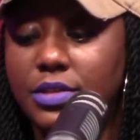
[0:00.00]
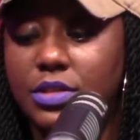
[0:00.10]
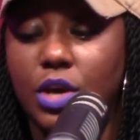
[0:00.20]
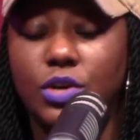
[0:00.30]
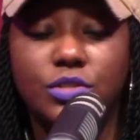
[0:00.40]

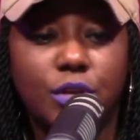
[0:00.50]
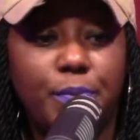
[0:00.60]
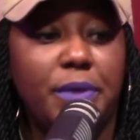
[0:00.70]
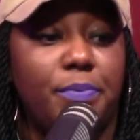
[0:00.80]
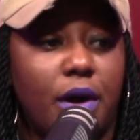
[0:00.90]
those are the
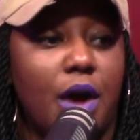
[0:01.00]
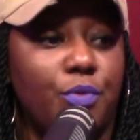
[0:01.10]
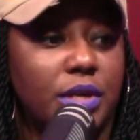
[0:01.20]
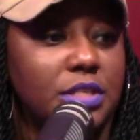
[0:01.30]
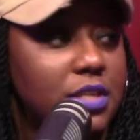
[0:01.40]
people I
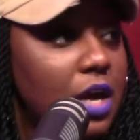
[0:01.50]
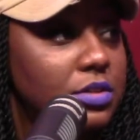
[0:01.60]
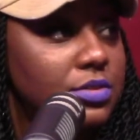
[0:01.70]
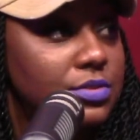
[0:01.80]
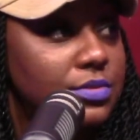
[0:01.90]
want to
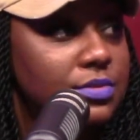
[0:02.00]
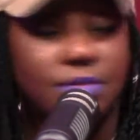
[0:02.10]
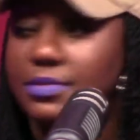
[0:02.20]
talk to.